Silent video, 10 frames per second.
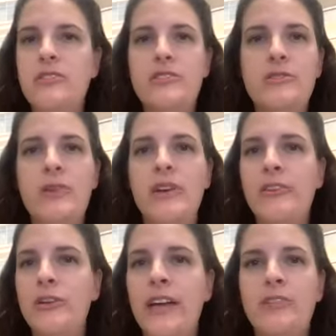moving
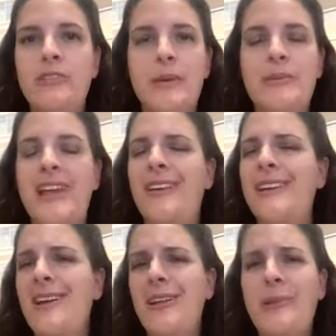your ankles up and down.
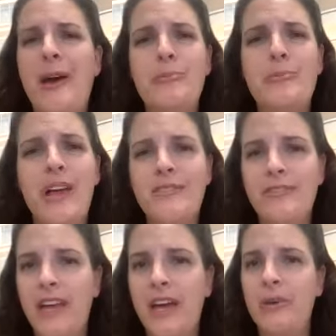It's all about blood
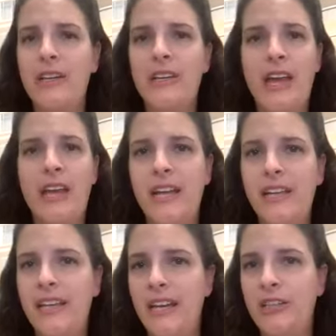flow and
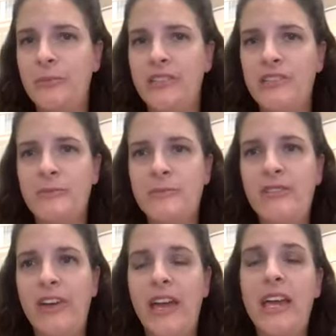getting your muscles
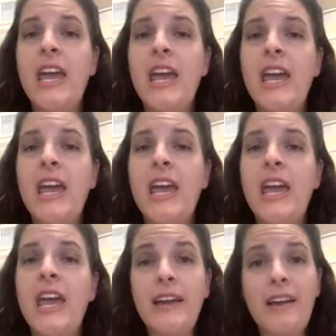moving. And it
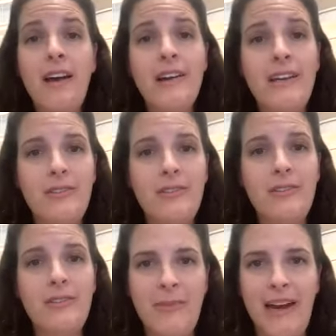might not even
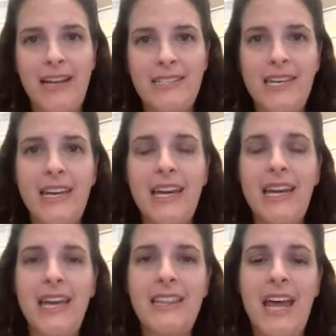be a bad idea
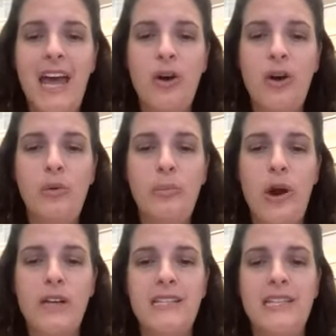in that whole
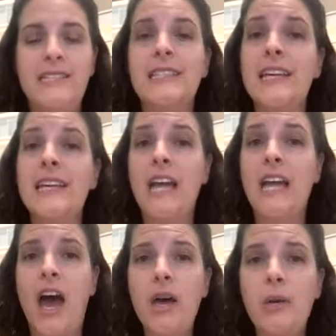process leading
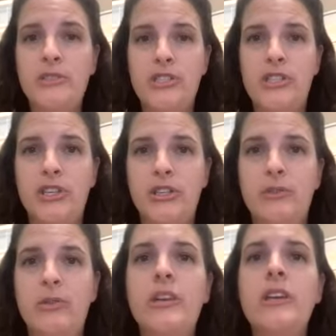up
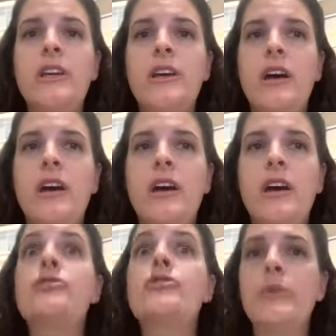to
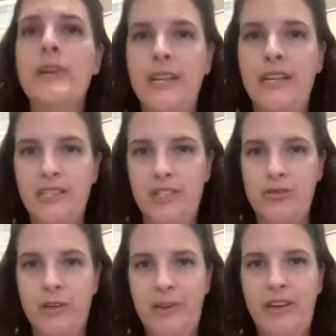or treating this
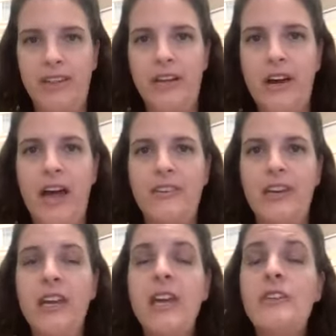joint pain that you're
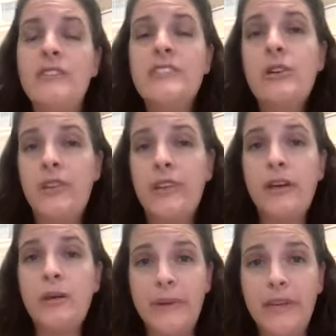having, physical
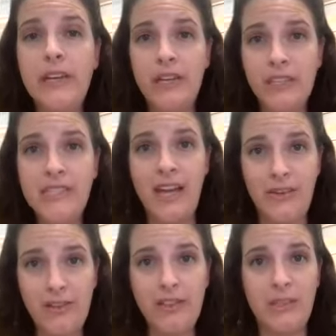therapy could
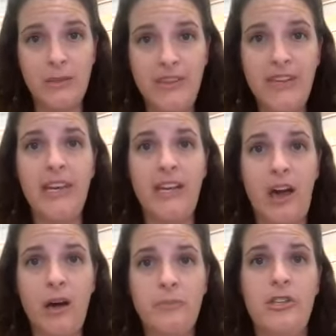definitely be an
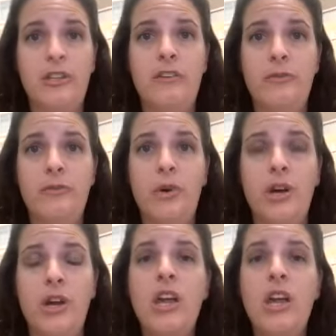option
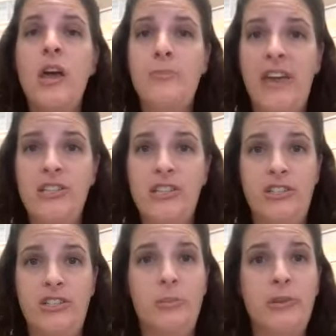for patients
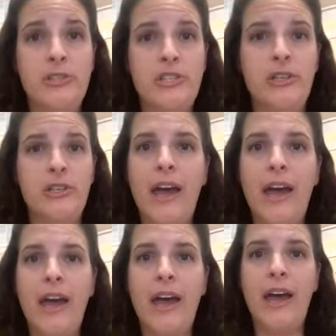to pursue
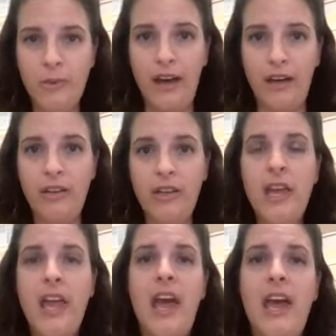as well.
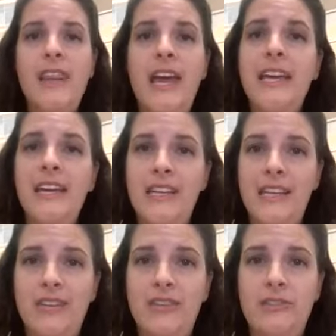And they can
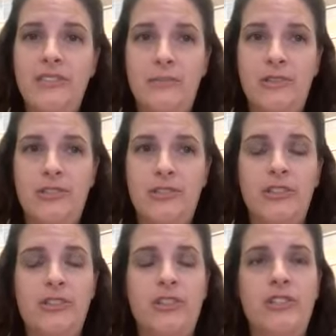give you some
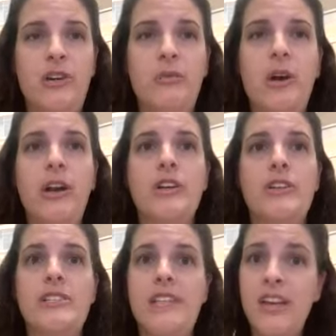instructions on what are
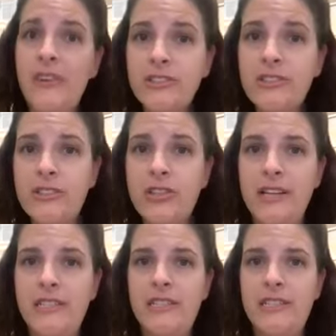safe
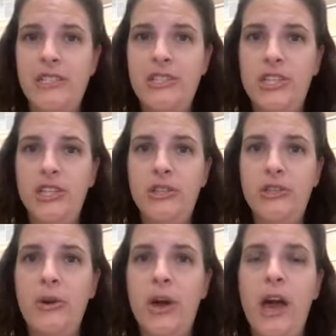exercises to
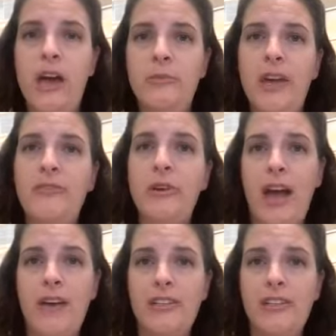do if you're
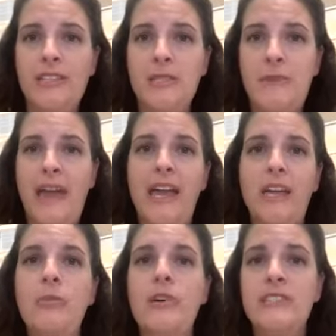having this
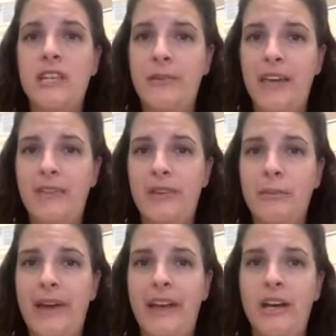pain, what's going to make it feel
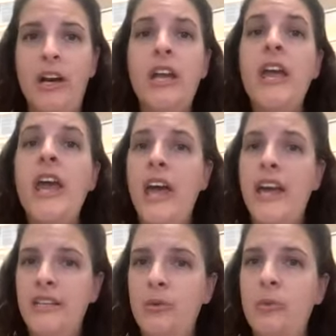better,
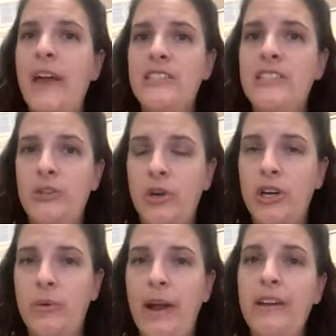and ways to work
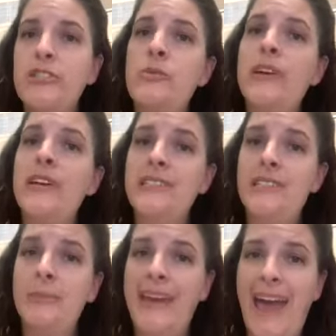around it to where you can
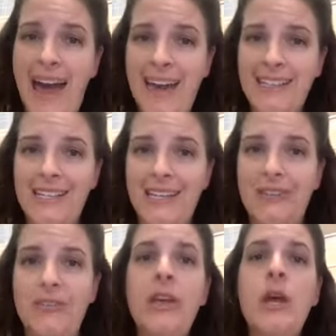still be
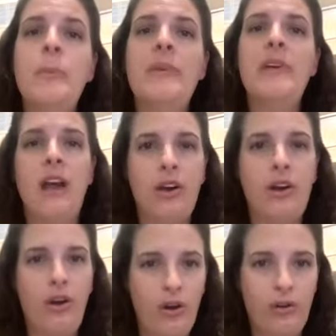active but not
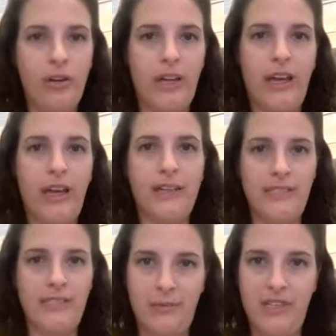hurting at the
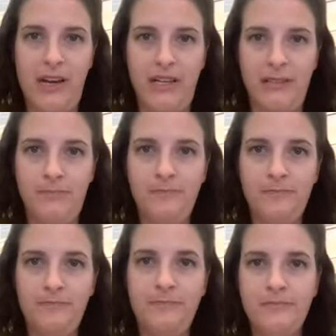same time.
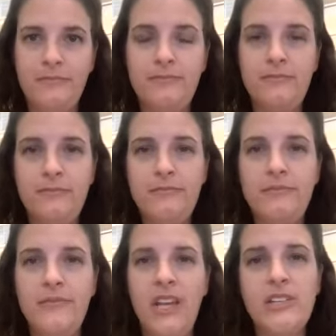There's